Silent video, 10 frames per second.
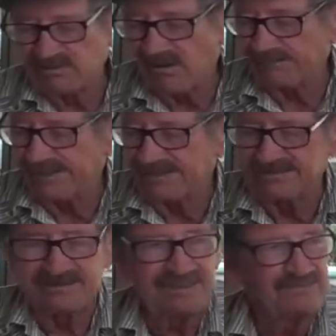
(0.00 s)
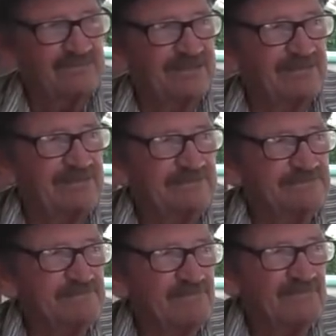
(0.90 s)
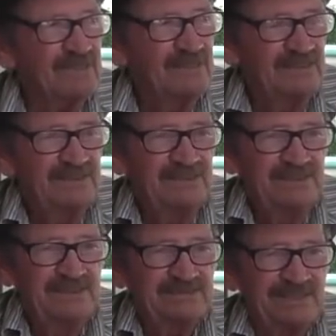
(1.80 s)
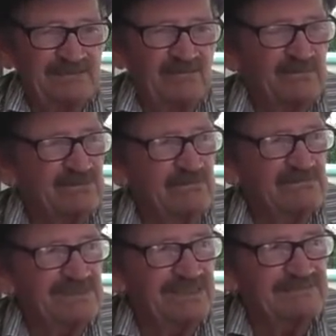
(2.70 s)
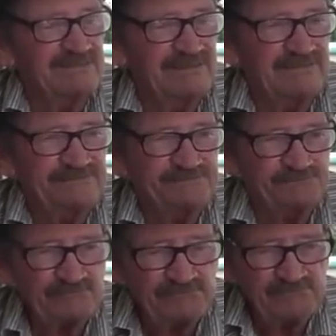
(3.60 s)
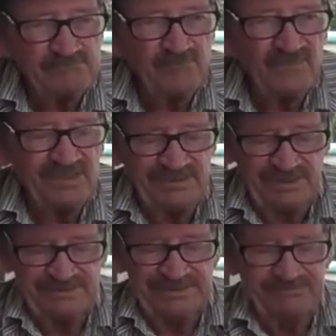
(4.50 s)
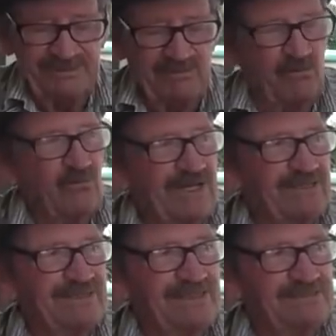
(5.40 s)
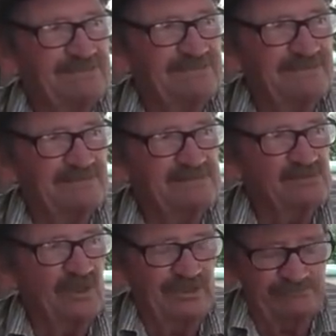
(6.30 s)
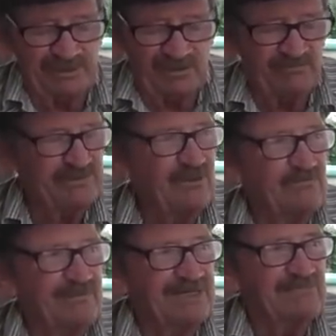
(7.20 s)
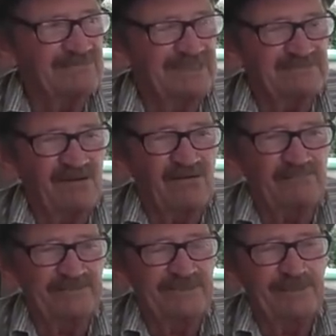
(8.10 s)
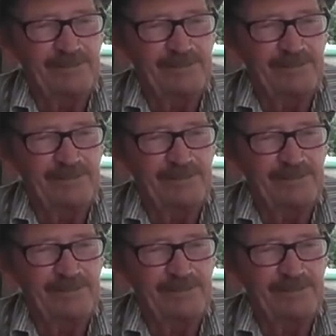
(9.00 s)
tarp out to that trail, take all my tools out there, and I'd dig me a hole out in that trail and put all my dirt back on that tarp and